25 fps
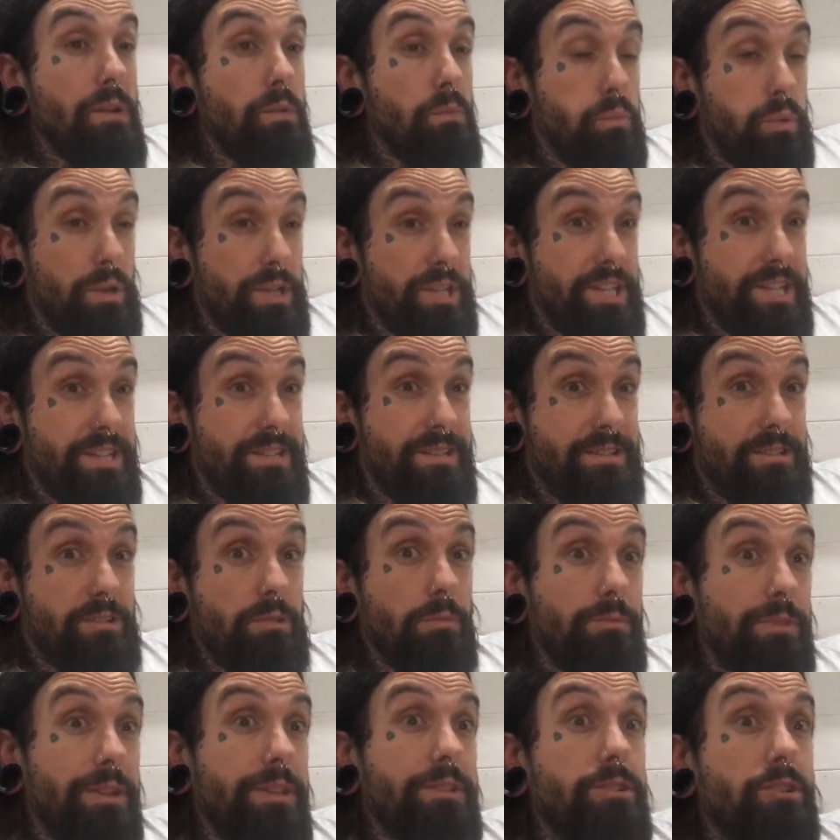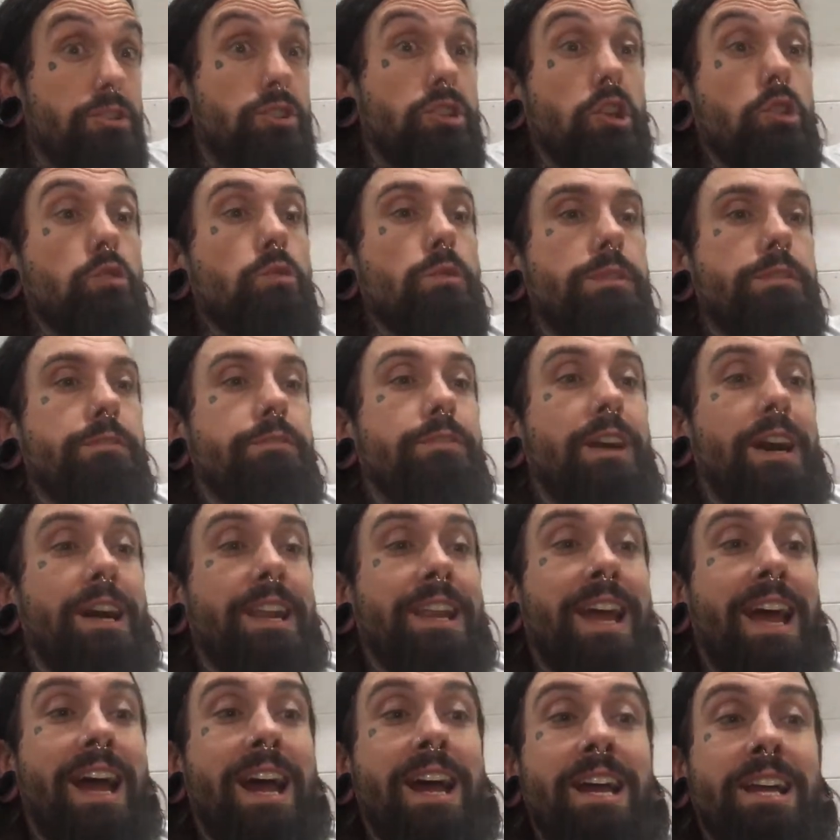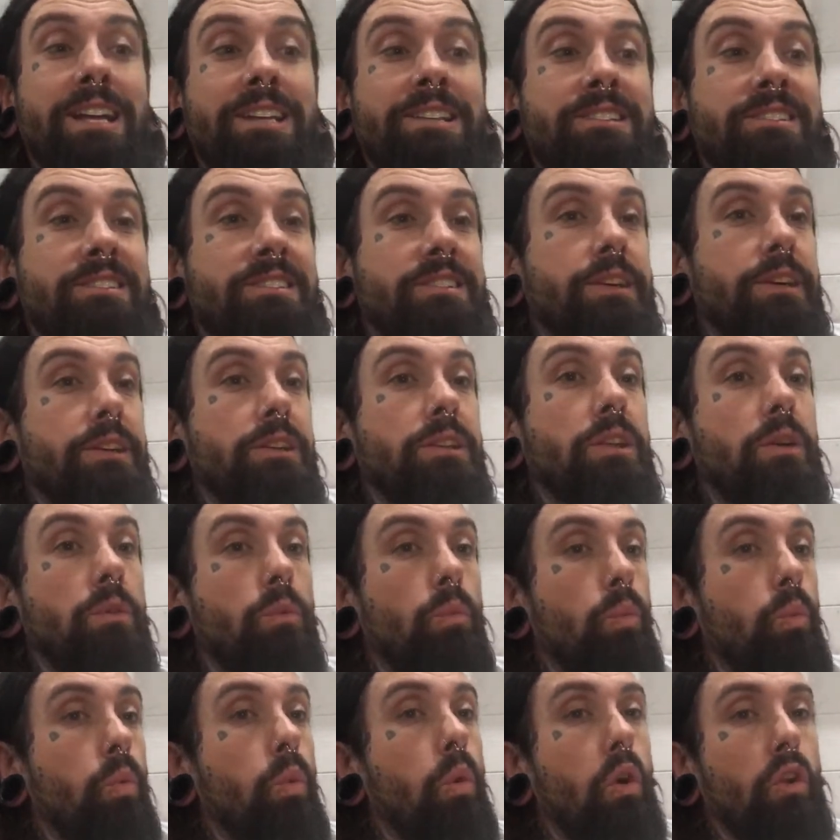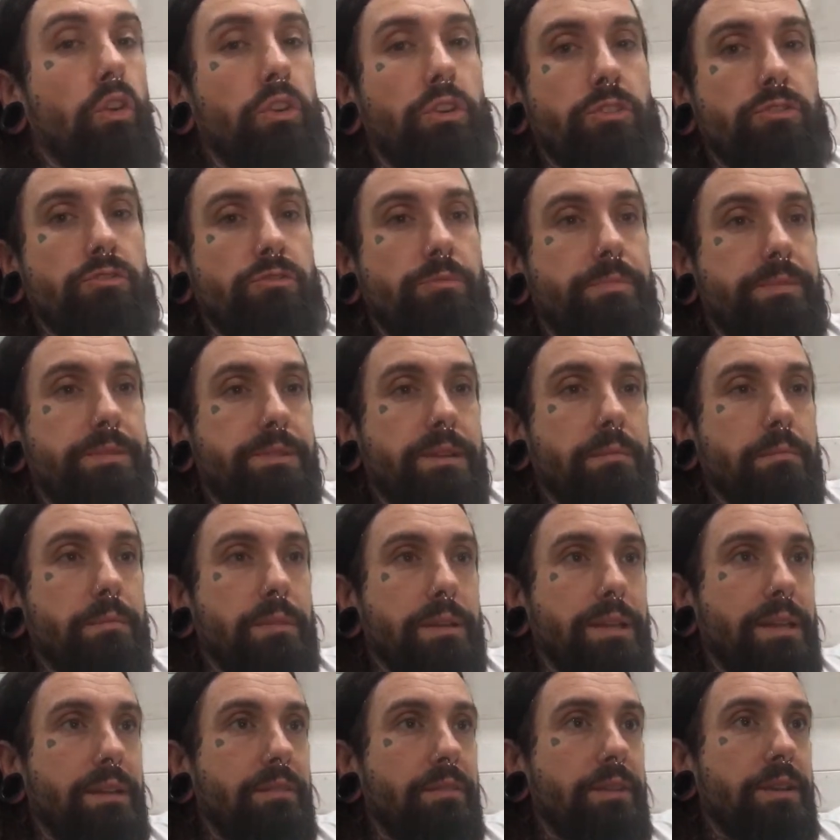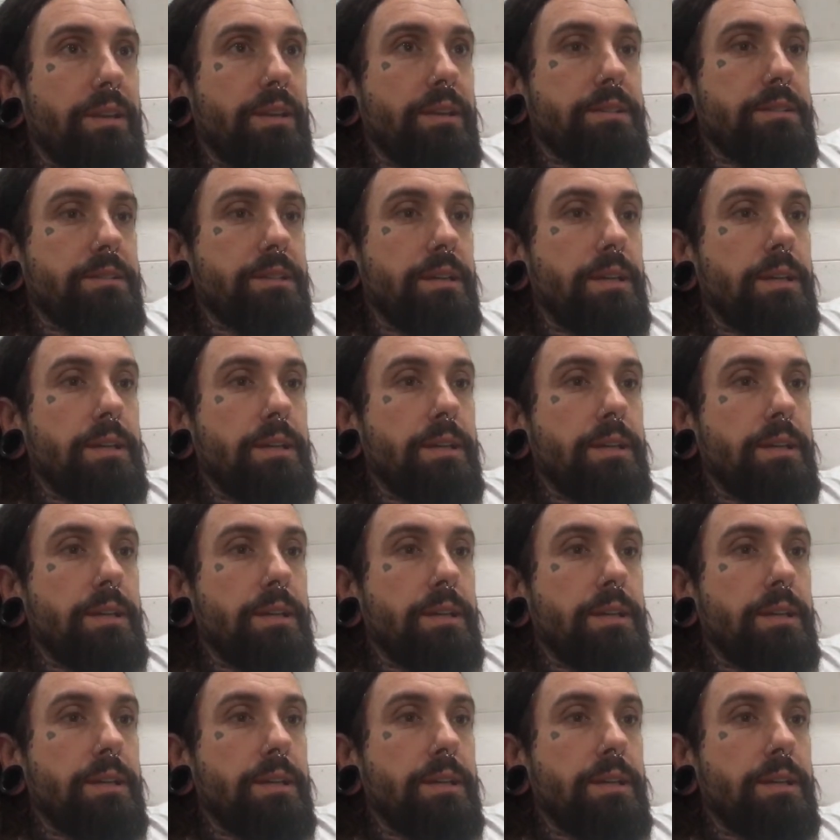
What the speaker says: which is something to do with the van, I still 100% believe in this,